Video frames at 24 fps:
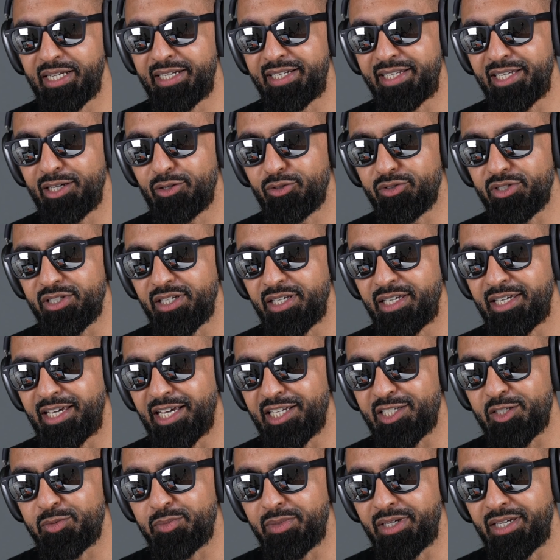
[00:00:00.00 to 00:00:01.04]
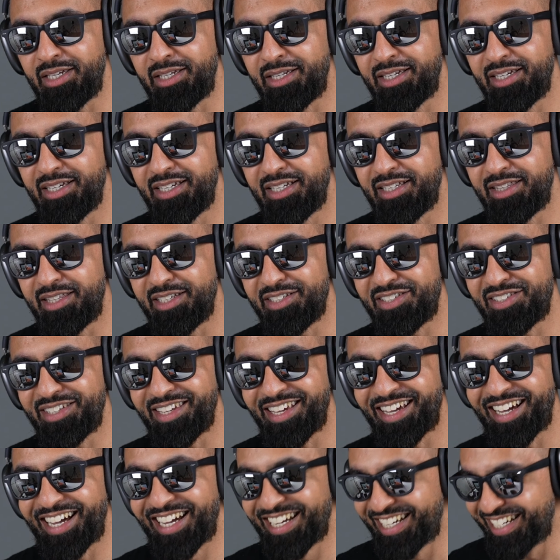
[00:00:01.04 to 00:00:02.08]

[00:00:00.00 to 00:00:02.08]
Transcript: deals he gets me this year.